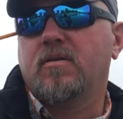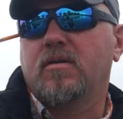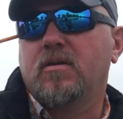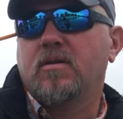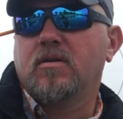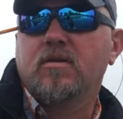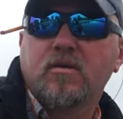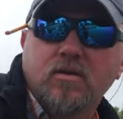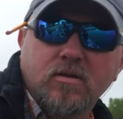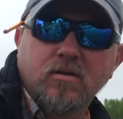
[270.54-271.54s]

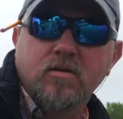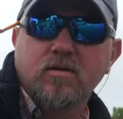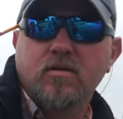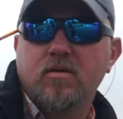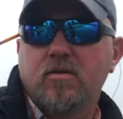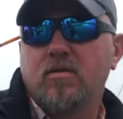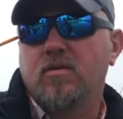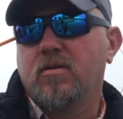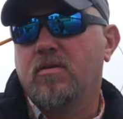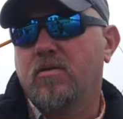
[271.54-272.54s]

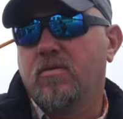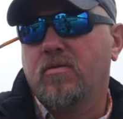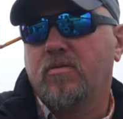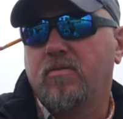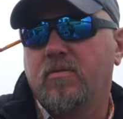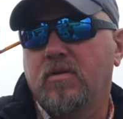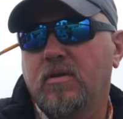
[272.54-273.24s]
(no one is talking)